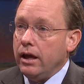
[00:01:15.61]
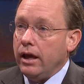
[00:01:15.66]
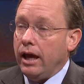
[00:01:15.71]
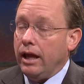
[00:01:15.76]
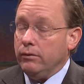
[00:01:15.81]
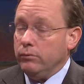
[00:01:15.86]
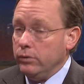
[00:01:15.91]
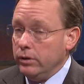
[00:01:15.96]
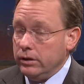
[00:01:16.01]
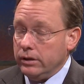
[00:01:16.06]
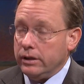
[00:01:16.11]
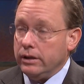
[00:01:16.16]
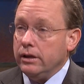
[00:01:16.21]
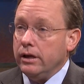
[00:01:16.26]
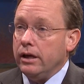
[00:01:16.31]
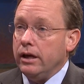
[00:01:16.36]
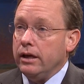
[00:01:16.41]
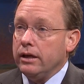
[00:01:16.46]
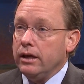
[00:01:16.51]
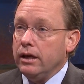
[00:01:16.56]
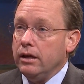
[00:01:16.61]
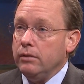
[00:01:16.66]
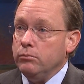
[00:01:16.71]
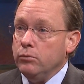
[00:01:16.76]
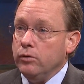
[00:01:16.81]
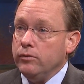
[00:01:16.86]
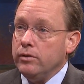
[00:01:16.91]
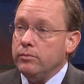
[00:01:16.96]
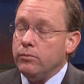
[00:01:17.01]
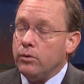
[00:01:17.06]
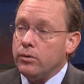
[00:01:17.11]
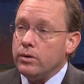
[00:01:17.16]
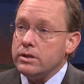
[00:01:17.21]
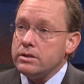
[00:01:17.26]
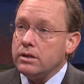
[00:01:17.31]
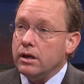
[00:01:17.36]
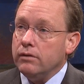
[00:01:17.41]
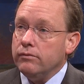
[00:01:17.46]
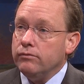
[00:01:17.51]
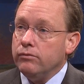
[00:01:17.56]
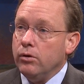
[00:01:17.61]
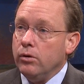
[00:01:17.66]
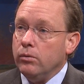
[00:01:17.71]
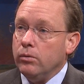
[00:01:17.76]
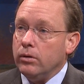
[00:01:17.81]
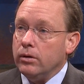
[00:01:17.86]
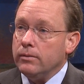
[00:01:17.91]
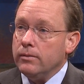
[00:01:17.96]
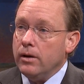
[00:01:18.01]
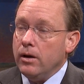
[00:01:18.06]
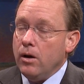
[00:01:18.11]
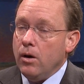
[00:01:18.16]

and really, again, moving Murray State forward.